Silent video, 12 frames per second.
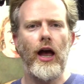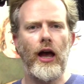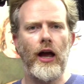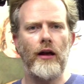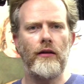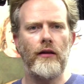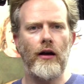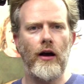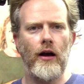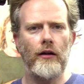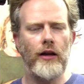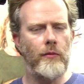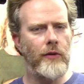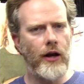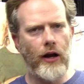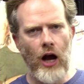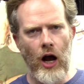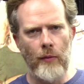And uh, leave me
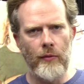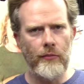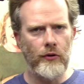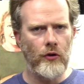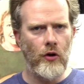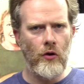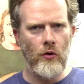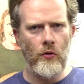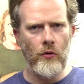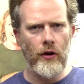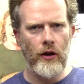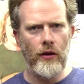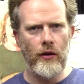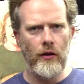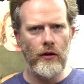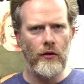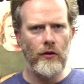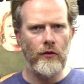a comment below in
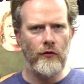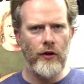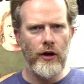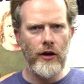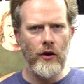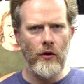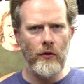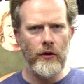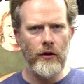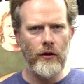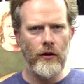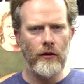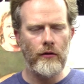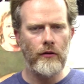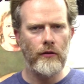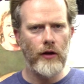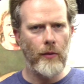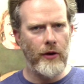the, the video here.
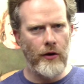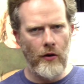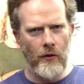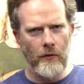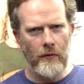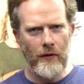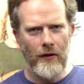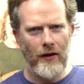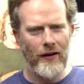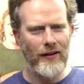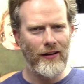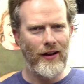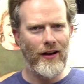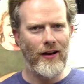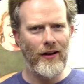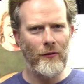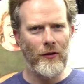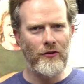Let me know
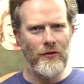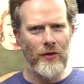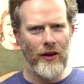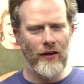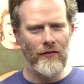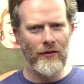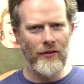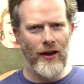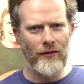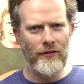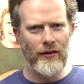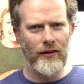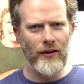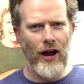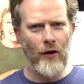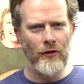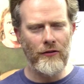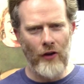uh, what you think of the lesson,
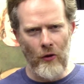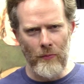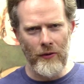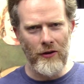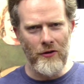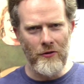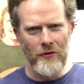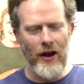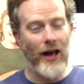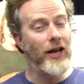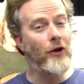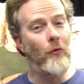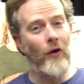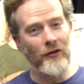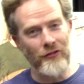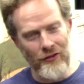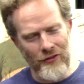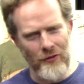how it's helping you, any
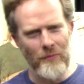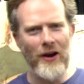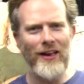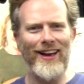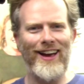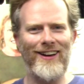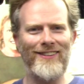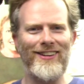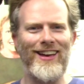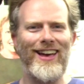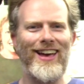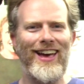questions you might have.